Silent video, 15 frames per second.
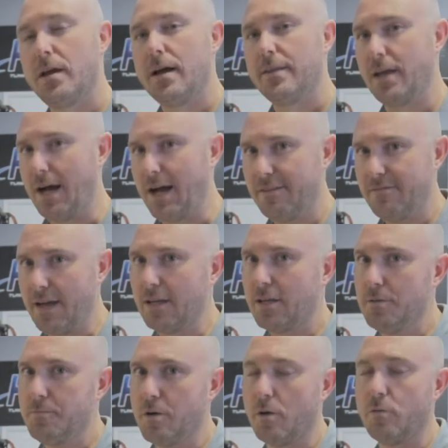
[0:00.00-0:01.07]
The high
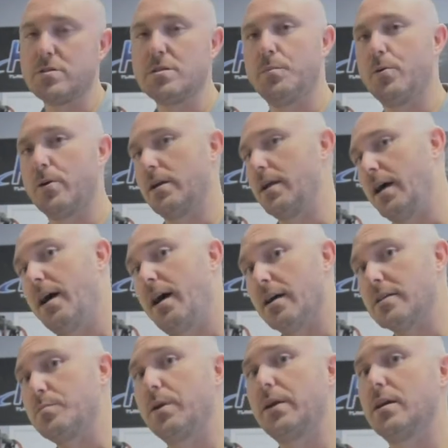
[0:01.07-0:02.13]
vacuum part was important to
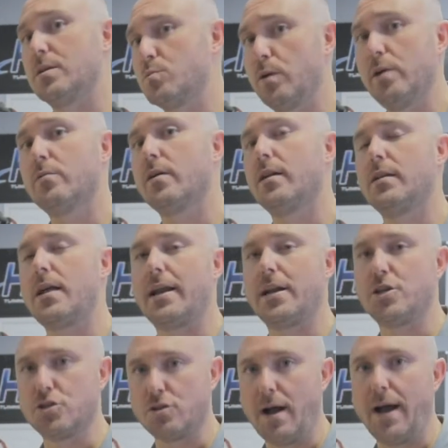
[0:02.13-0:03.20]
us because we run a lot
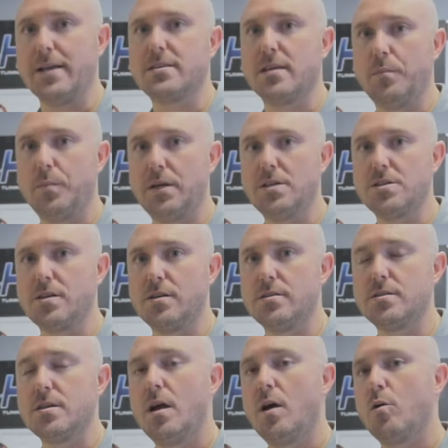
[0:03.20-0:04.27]
of dry sump
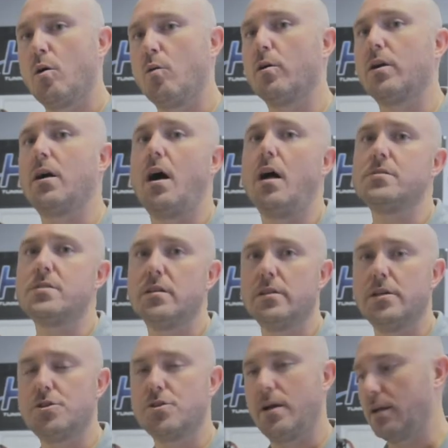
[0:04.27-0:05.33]
engines where we're
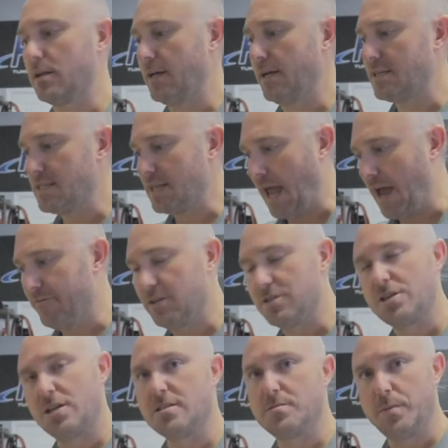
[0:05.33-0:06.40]
constantly trying to
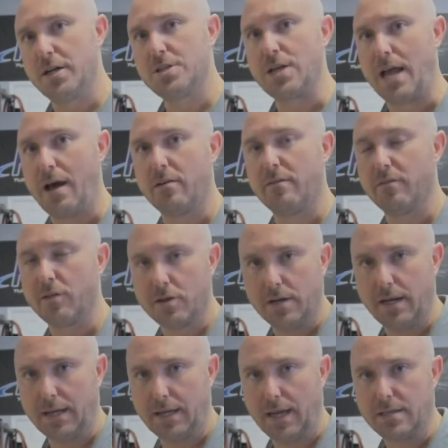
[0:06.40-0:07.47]
scavenge as much out of the
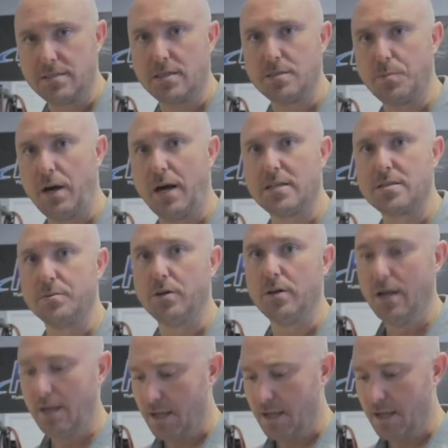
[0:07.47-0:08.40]
crankcase as possible.